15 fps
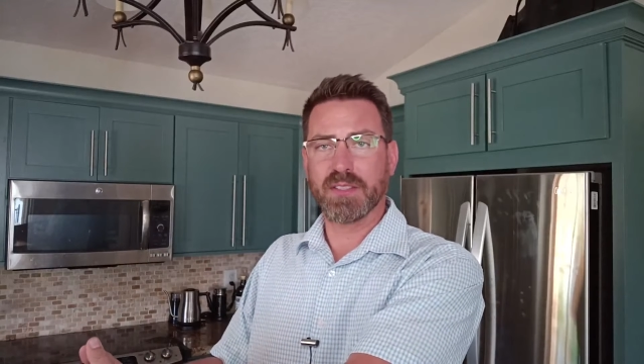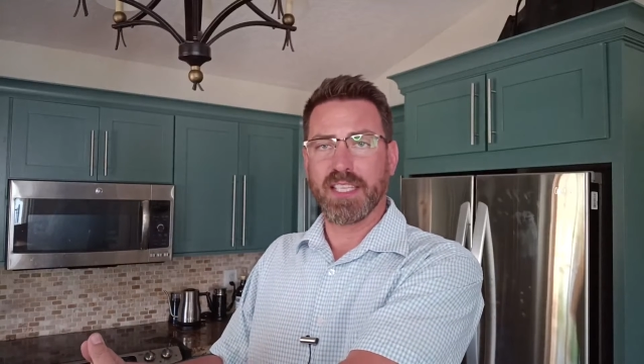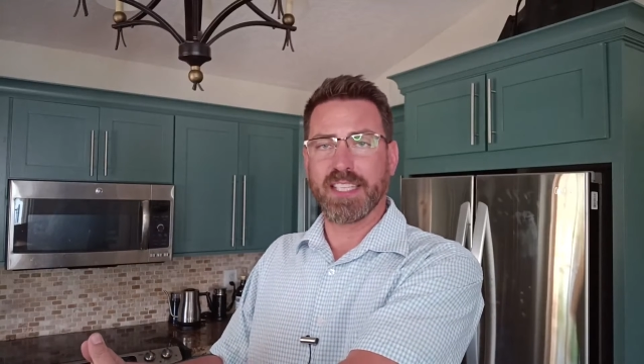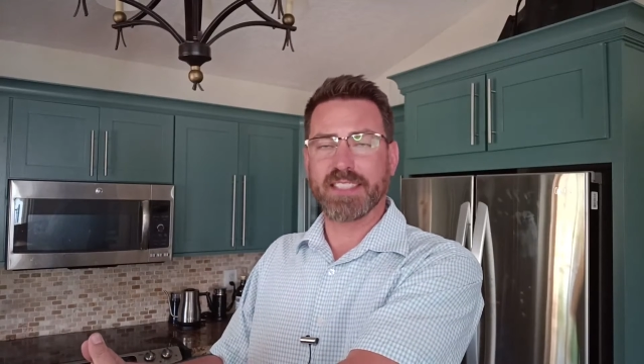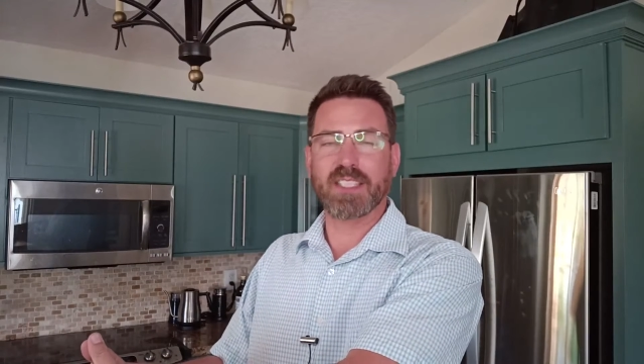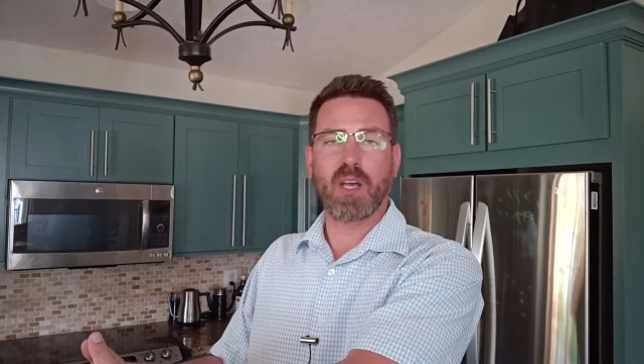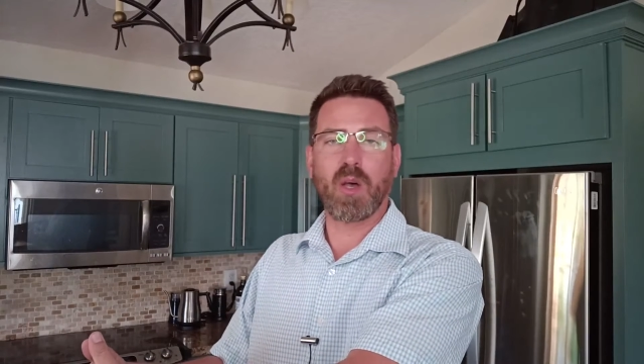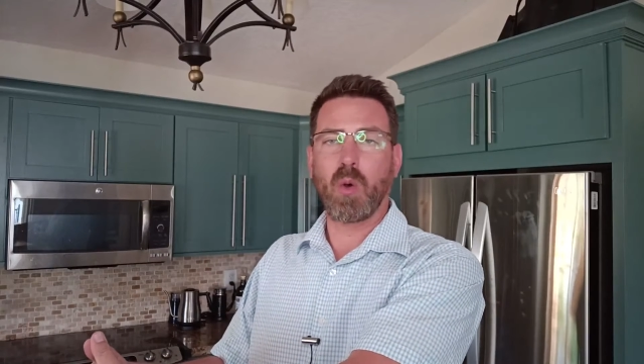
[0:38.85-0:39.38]

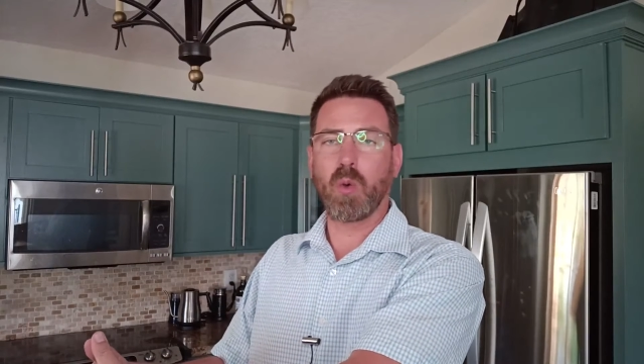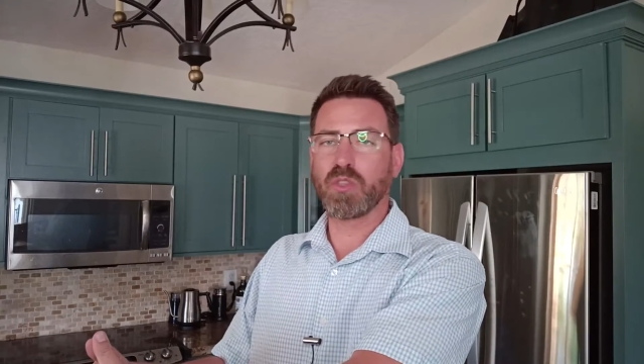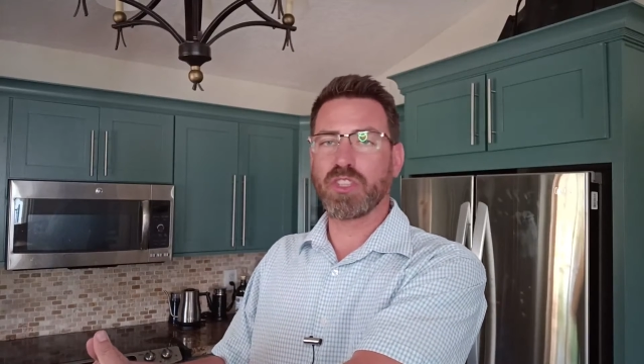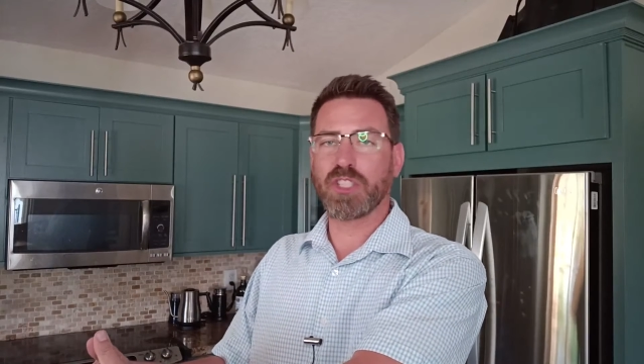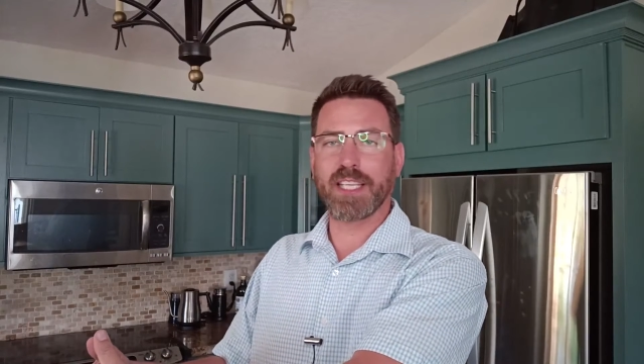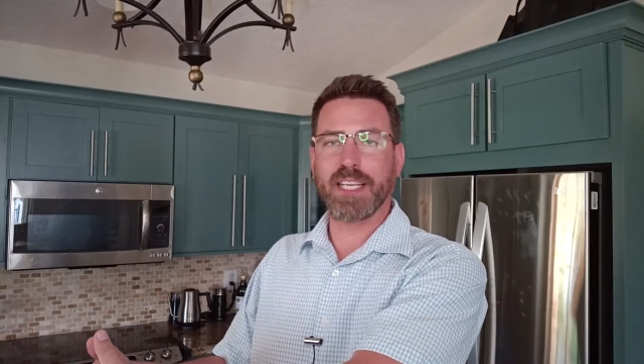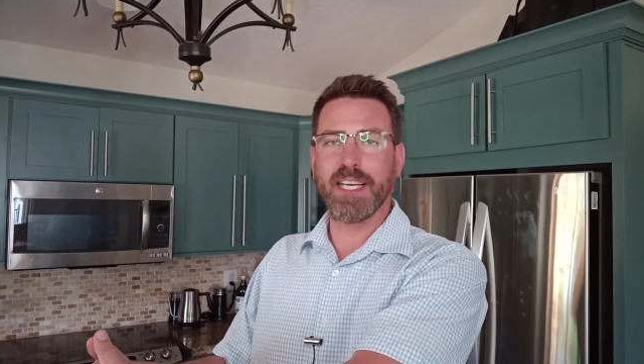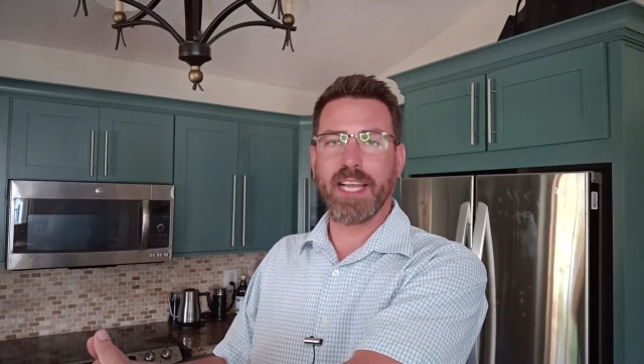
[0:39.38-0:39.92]
It's a whole
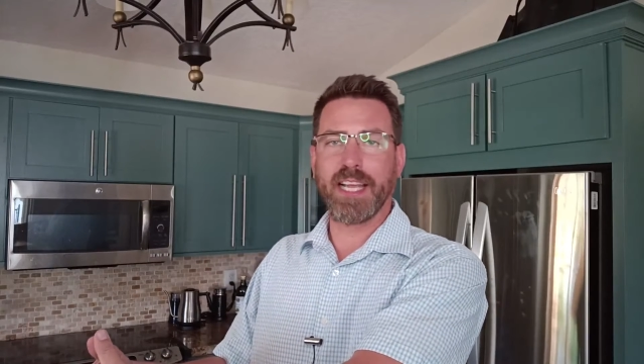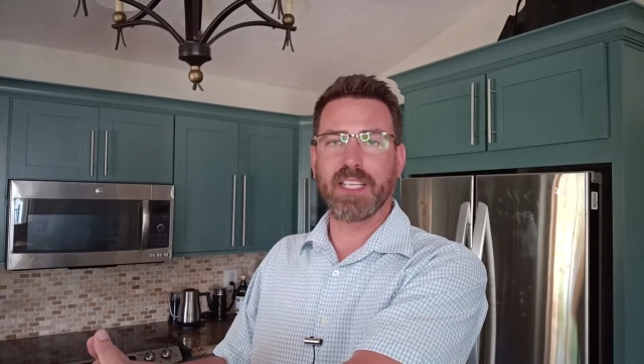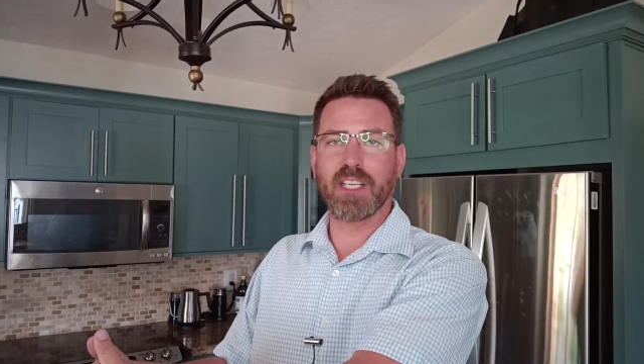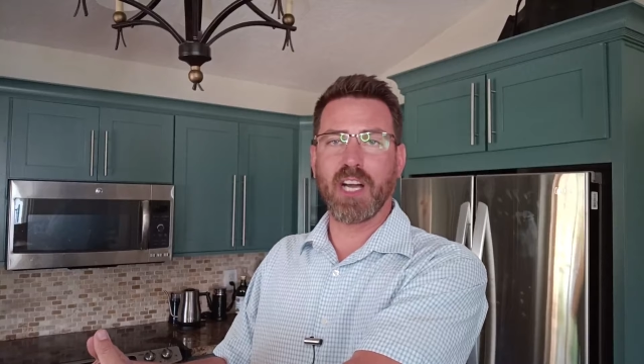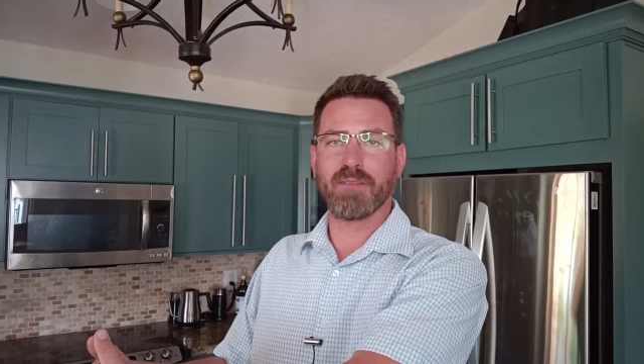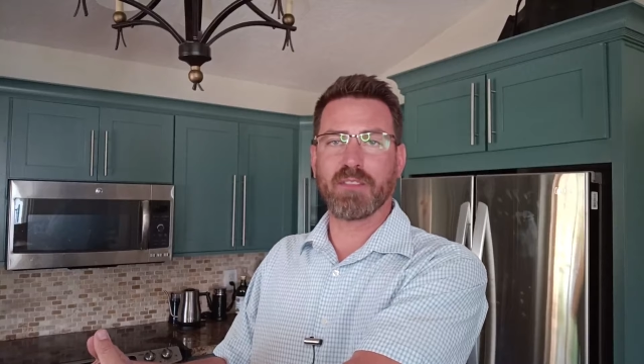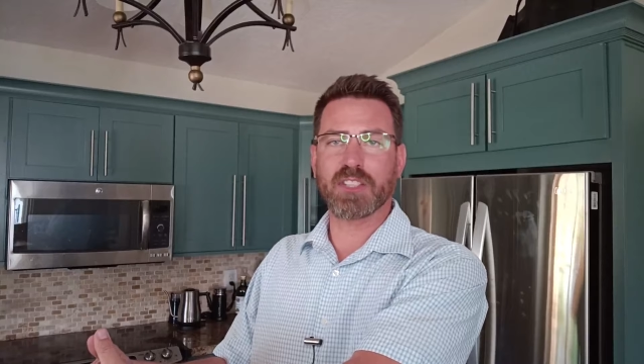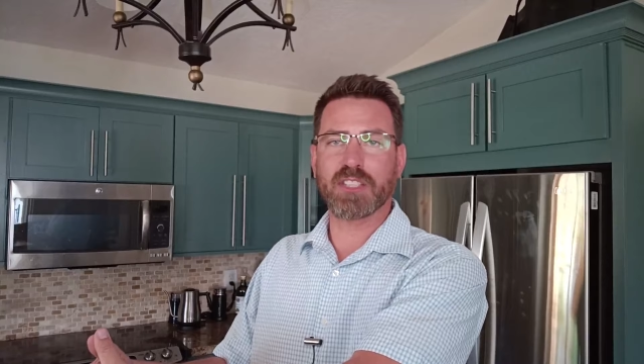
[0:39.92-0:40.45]
chicken and egg
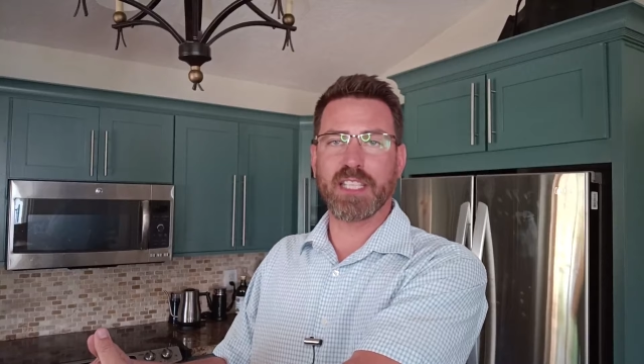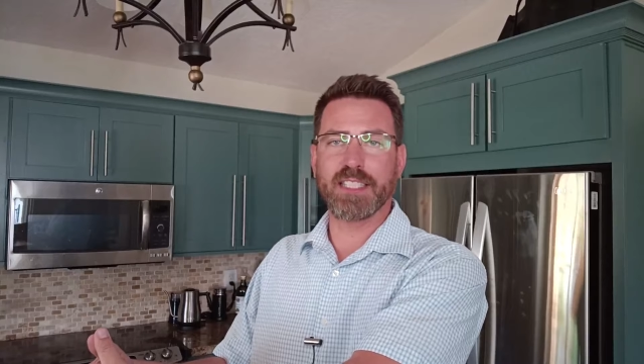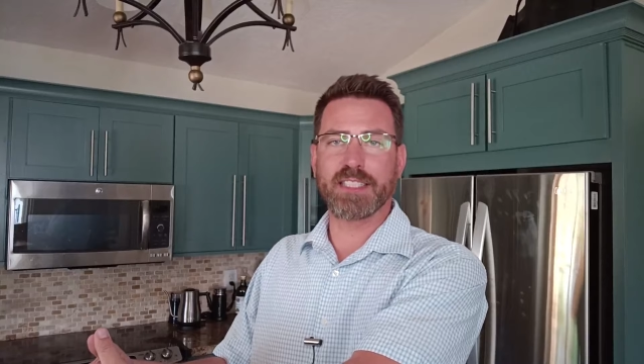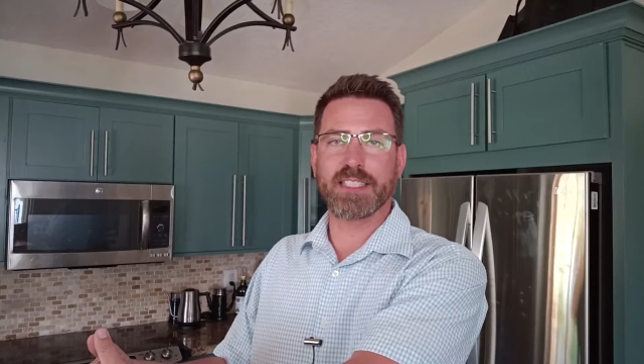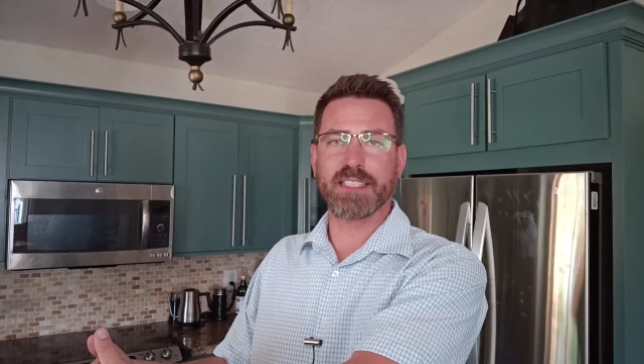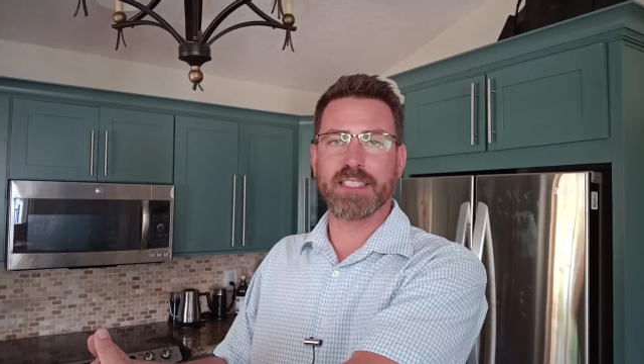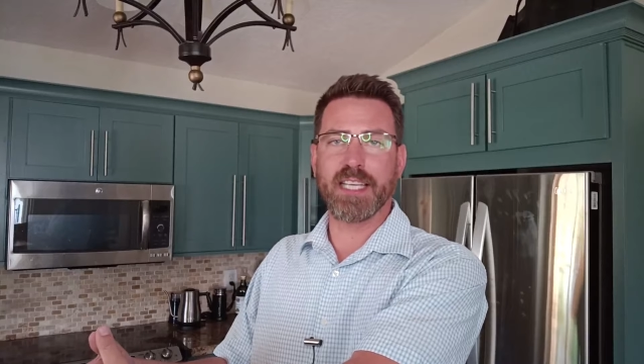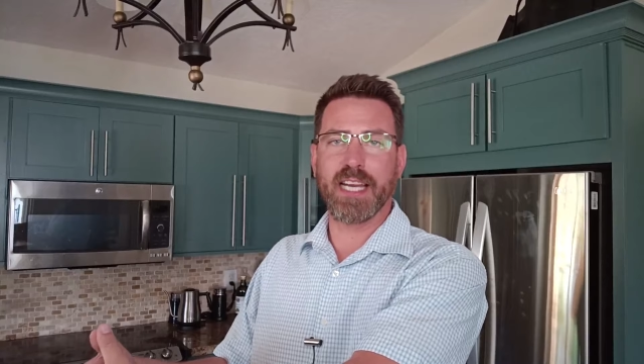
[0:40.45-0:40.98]

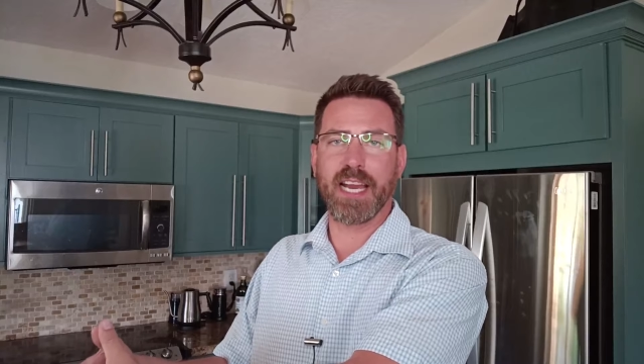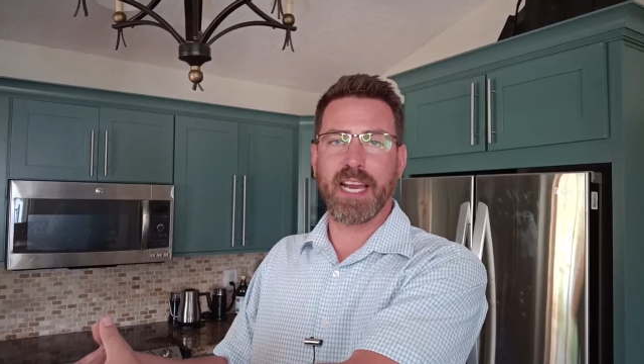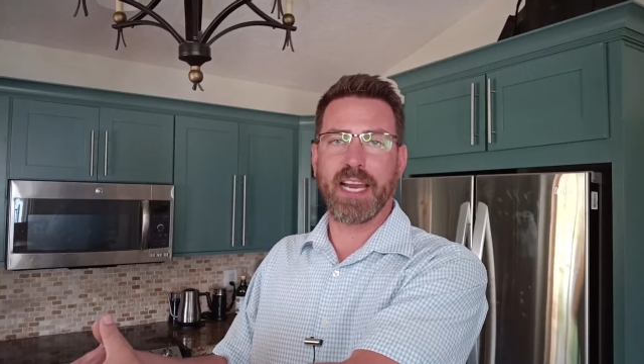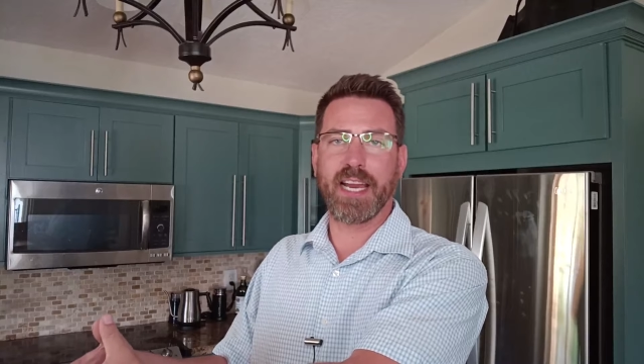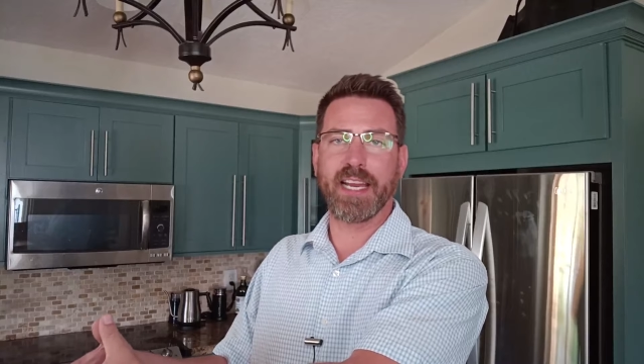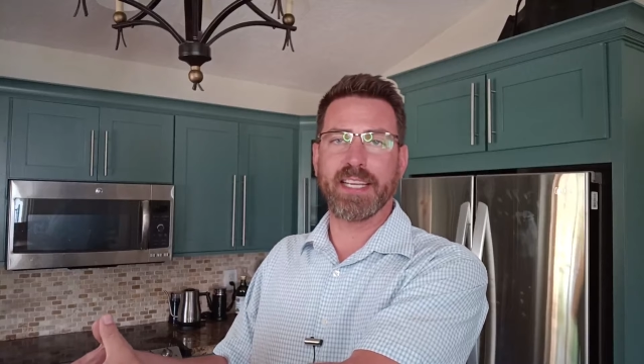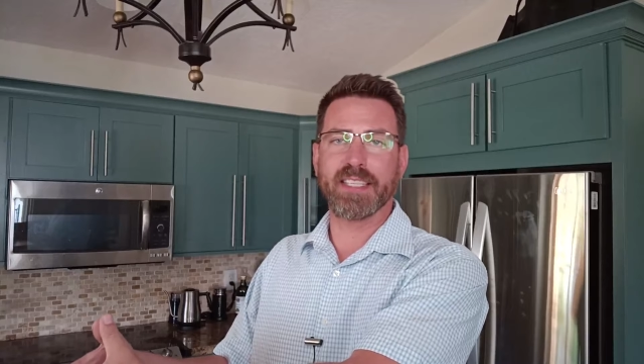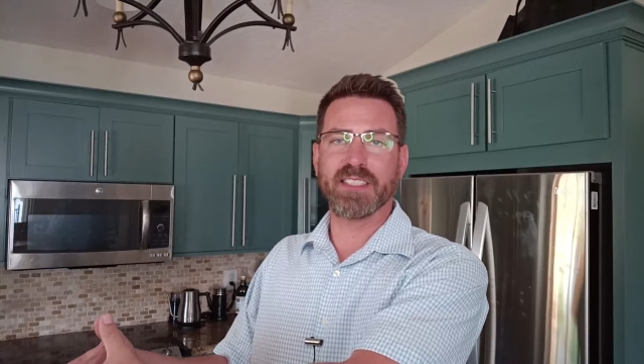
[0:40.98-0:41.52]
conversation
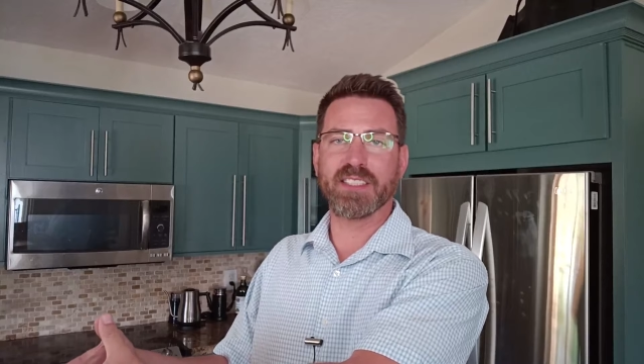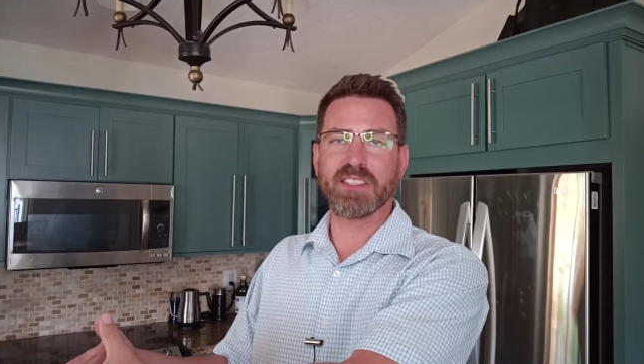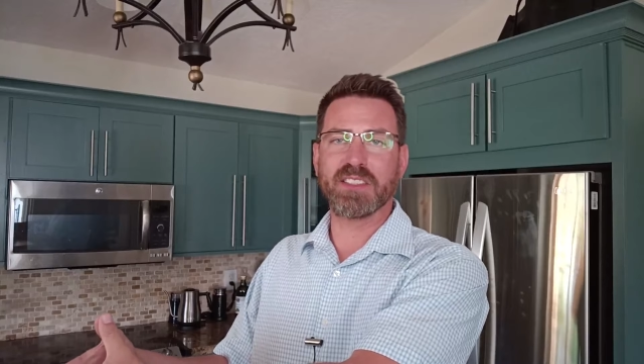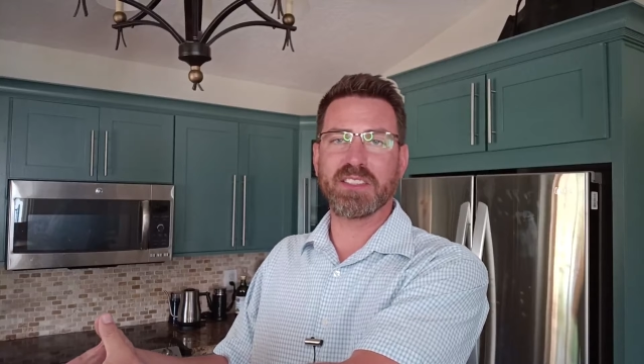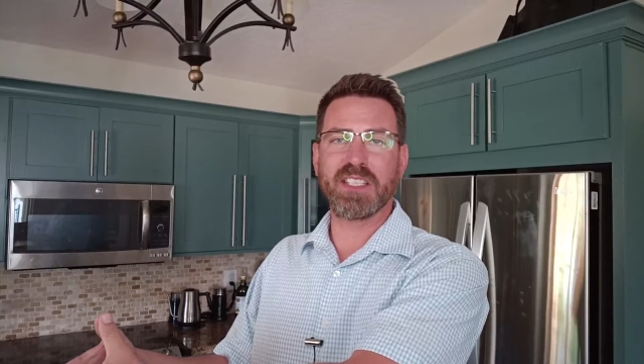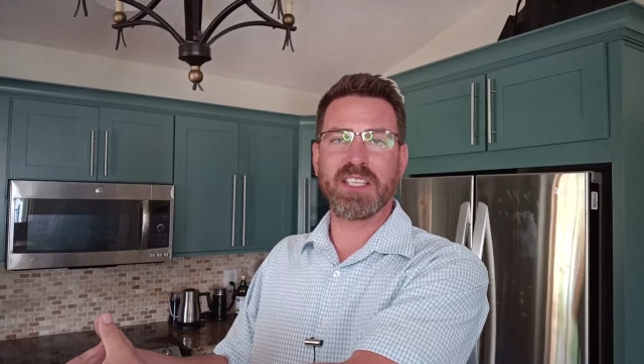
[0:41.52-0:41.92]
and